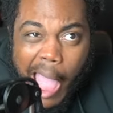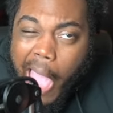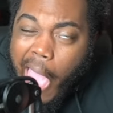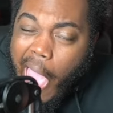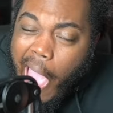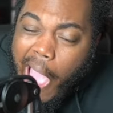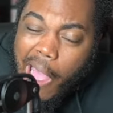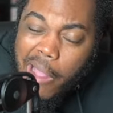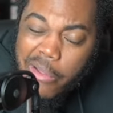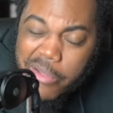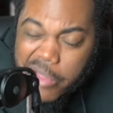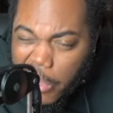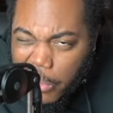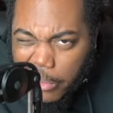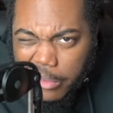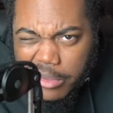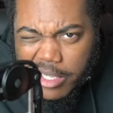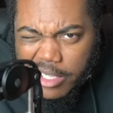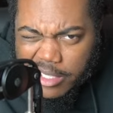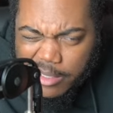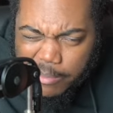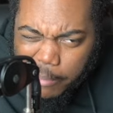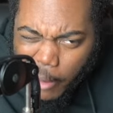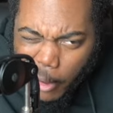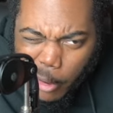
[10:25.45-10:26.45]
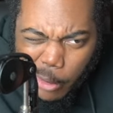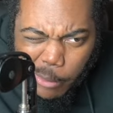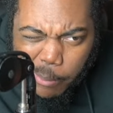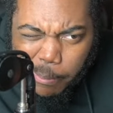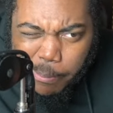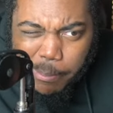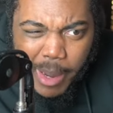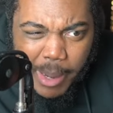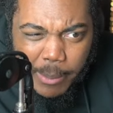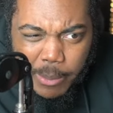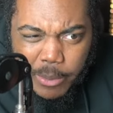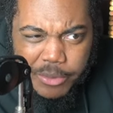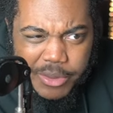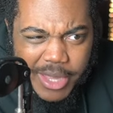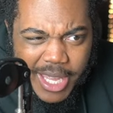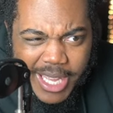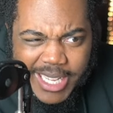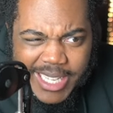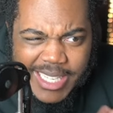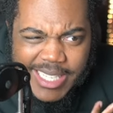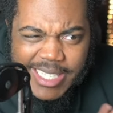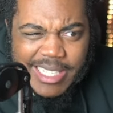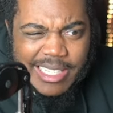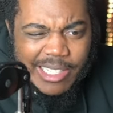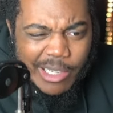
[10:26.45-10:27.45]
I don't know. This whole bubble thing
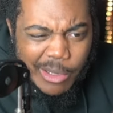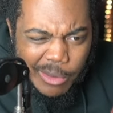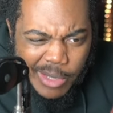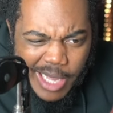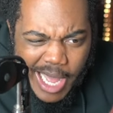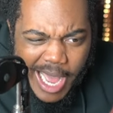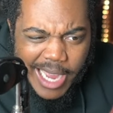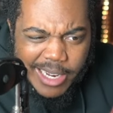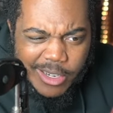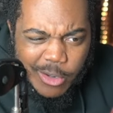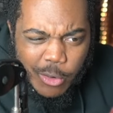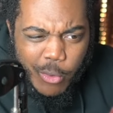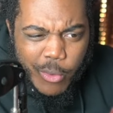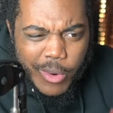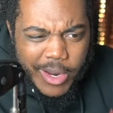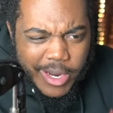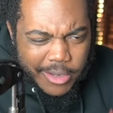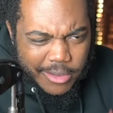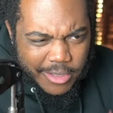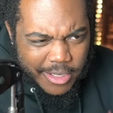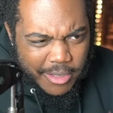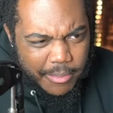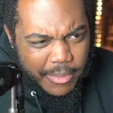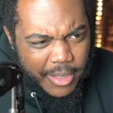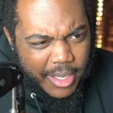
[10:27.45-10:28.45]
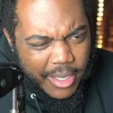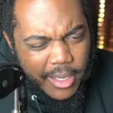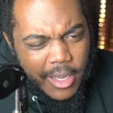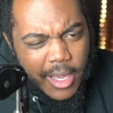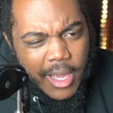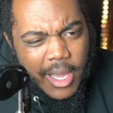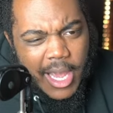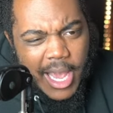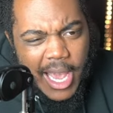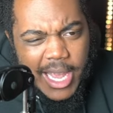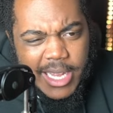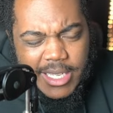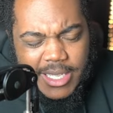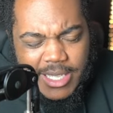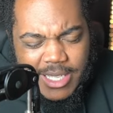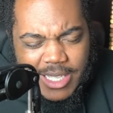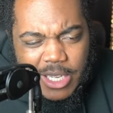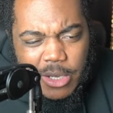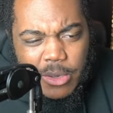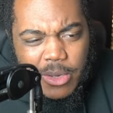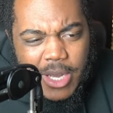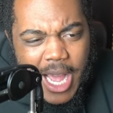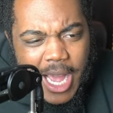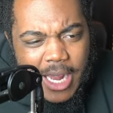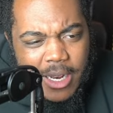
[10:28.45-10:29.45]
is still kind of weird to me and it's
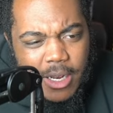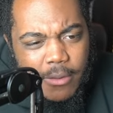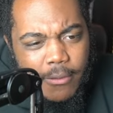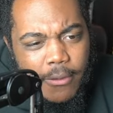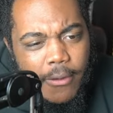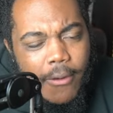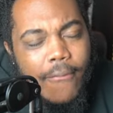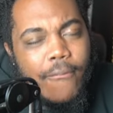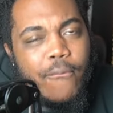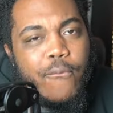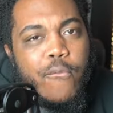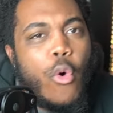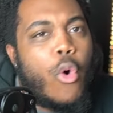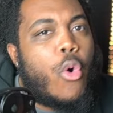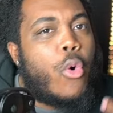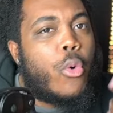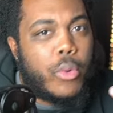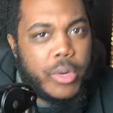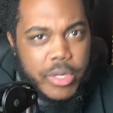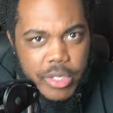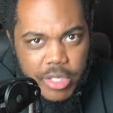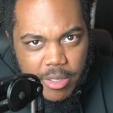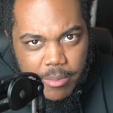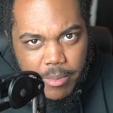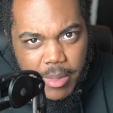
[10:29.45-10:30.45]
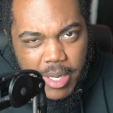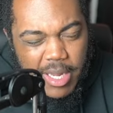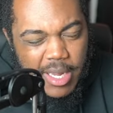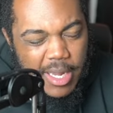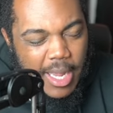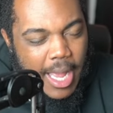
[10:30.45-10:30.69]
still kind of foreign to me.